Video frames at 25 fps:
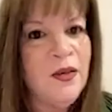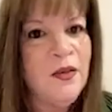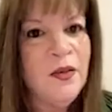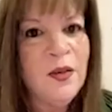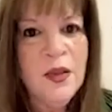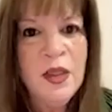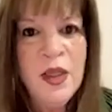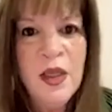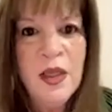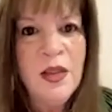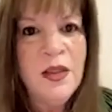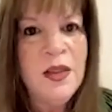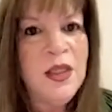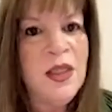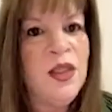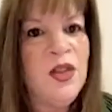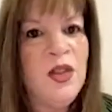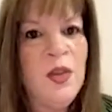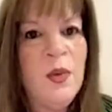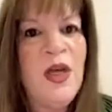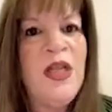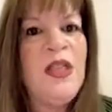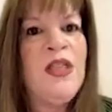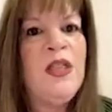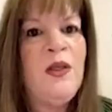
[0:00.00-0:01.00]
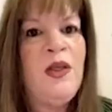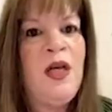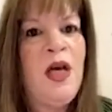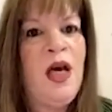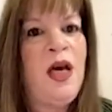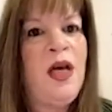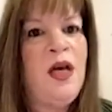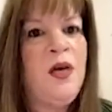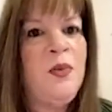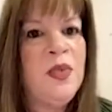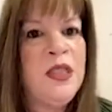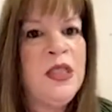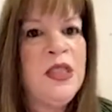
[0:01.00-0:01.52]
the situation that
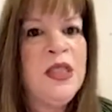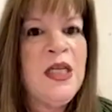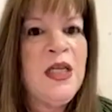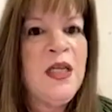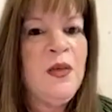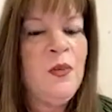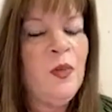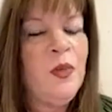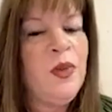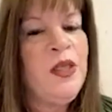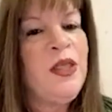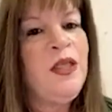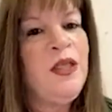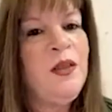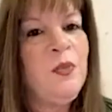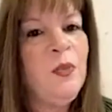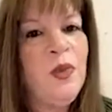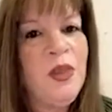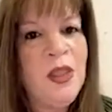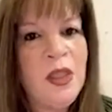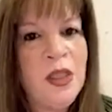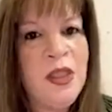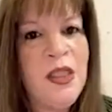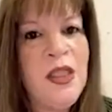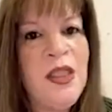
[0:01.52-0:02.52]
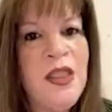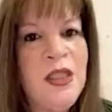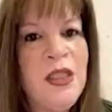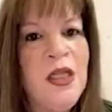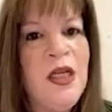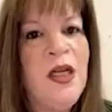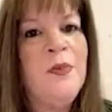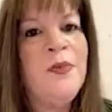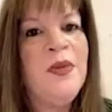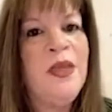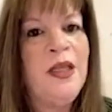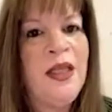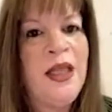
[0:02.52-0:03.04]
I was in, we cleaned it
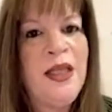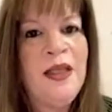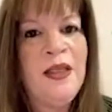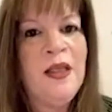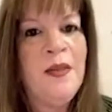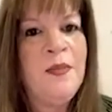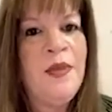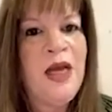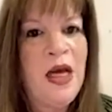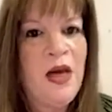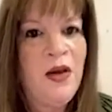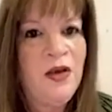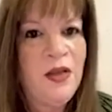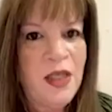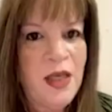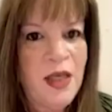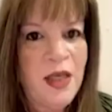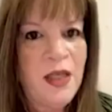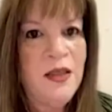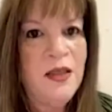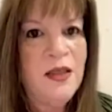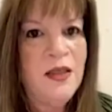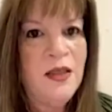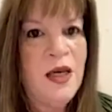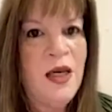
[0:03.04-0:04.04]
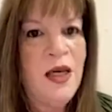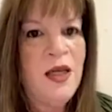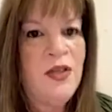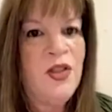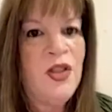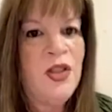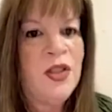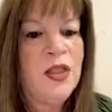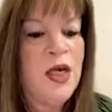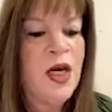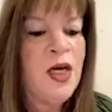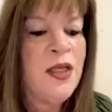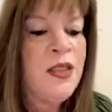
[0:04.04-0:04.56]
up and let them out and
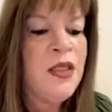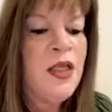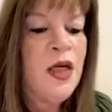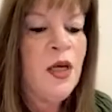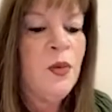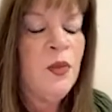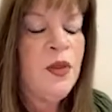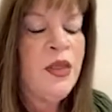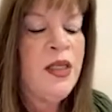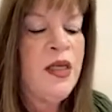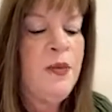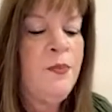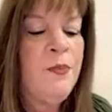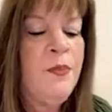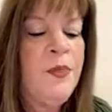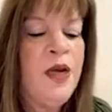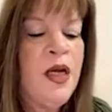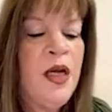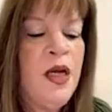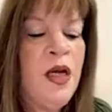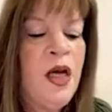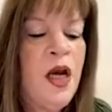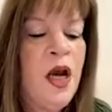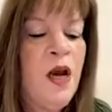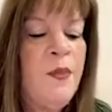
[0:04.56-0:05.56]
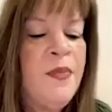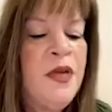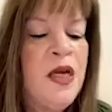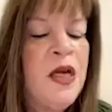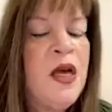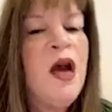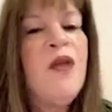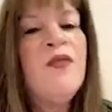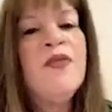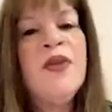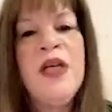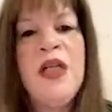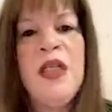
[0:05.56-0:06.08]
just got done with it. But I mean,
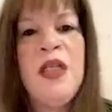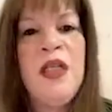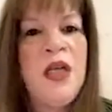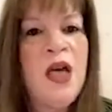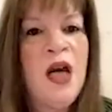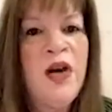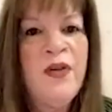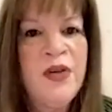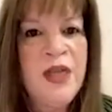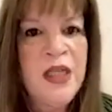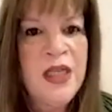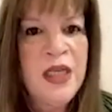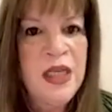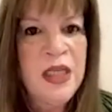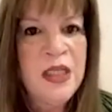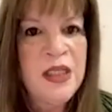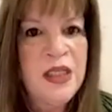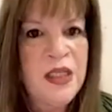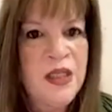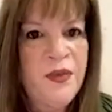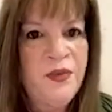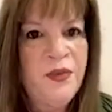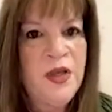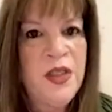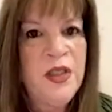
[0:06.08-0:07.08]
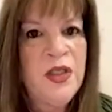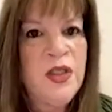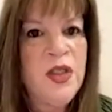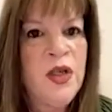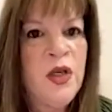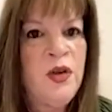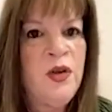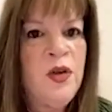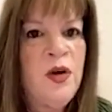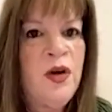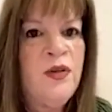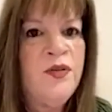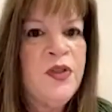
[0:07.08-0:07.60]
everything is different. So
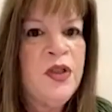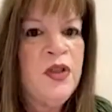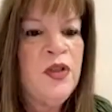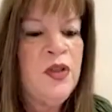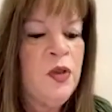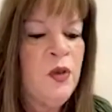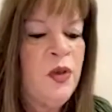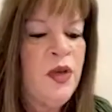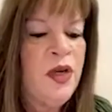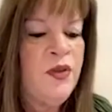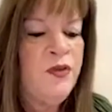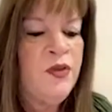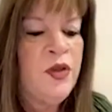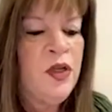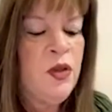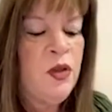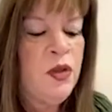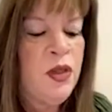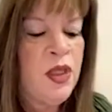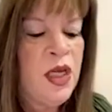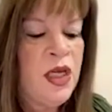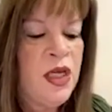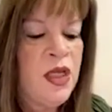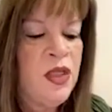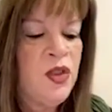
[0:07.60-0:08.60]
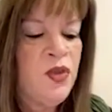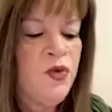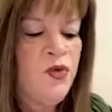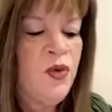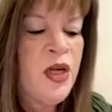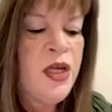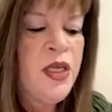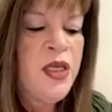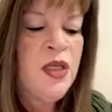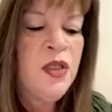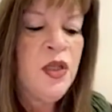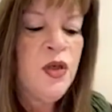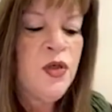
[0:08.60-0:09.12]
you have to do whatever you think is
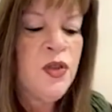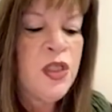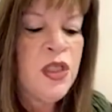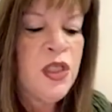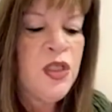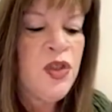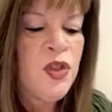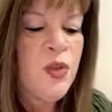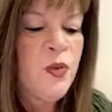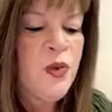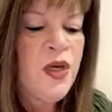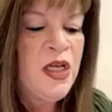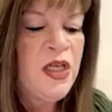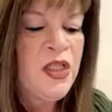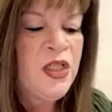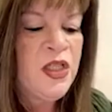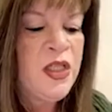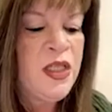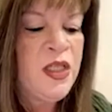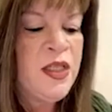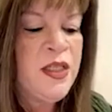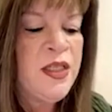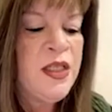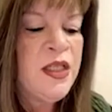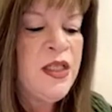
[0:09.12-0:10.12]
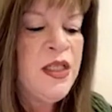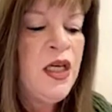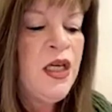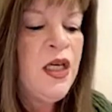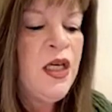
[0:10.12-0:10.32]
right in those situations.